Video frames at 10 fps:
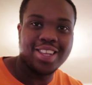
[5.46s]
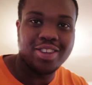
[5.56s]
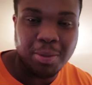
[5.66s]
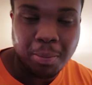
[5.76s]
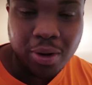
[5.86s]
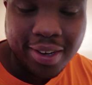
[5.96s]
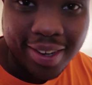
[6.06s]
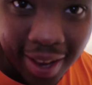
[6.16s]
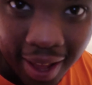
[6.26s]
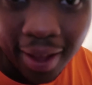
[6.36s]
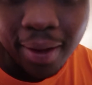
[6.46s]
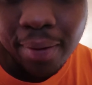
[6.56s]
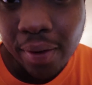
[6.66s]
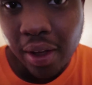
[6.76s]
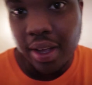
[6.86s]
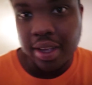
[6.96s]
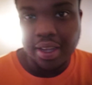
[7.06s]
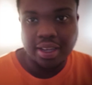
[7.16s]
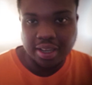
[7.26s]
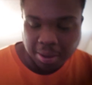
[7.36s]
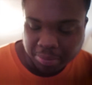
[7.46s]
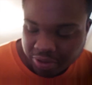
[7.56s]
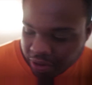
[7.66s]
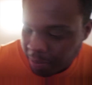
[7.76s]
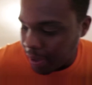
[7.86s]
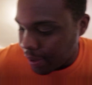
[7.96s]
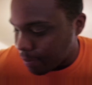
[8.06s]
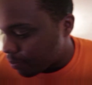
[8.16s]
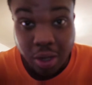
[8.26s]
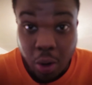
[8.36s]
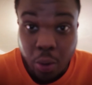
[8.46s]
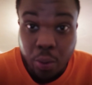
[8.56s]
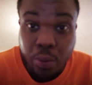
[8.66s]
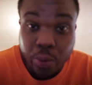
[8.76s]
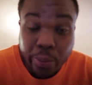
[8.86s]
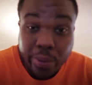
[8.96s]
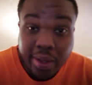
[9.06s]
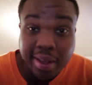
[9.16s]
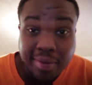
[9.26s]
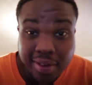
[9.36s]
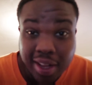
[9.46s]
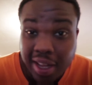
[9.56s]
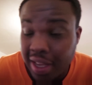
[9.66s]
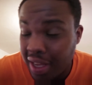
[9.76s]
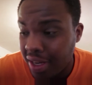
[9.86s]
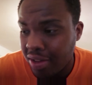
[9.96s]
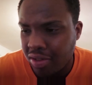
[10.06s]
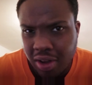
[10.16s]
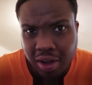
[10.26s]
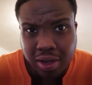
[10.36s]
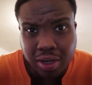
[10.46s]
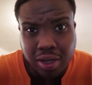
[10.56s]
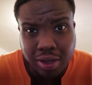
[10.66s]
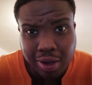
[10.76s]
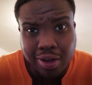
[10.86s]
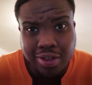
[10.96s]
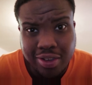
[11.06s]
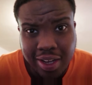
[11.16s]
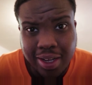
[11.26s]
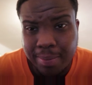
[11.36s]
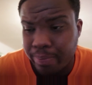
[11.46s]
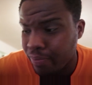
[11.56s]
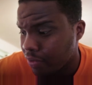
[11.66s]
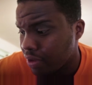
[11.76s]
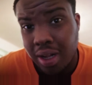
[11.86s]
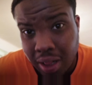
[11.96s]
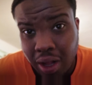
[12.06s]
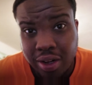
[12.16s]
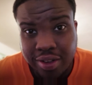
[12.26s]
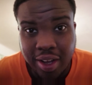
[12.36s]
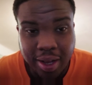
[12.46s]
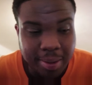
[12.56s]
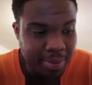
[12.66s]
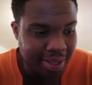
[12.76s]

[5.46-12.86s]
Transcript: It's your boy Dev coming to you, man. Yo, we have not had a talk in a long time. A long time.